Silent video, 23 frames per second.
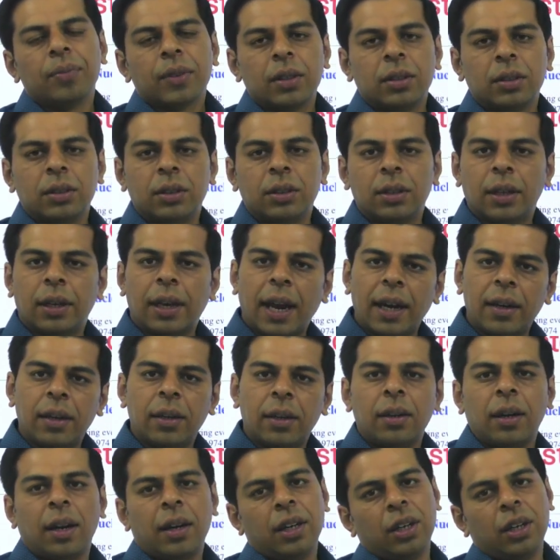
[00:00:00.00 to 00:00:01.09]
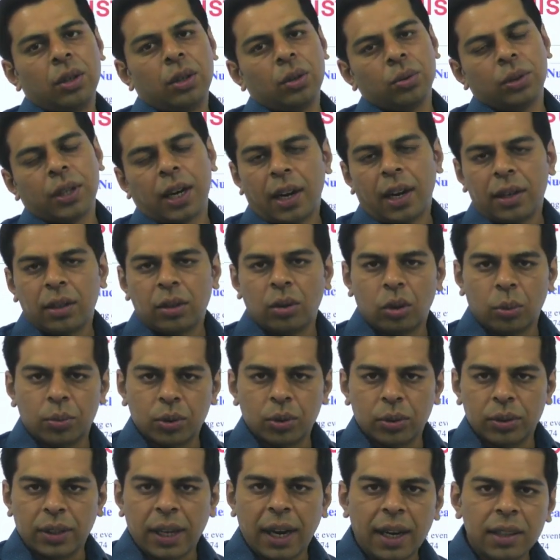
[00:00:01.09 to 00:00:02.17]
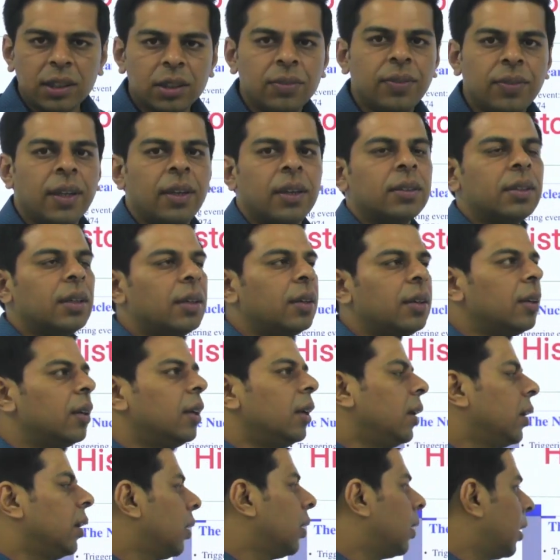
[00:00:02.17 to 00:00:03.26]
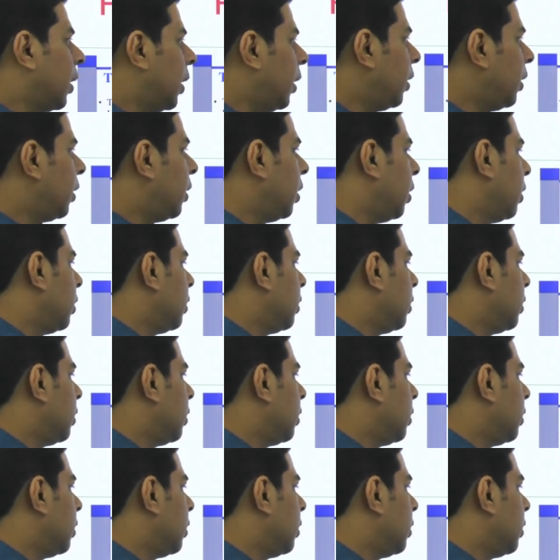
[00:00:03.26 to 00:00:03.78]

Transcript: get into that group. So that's where the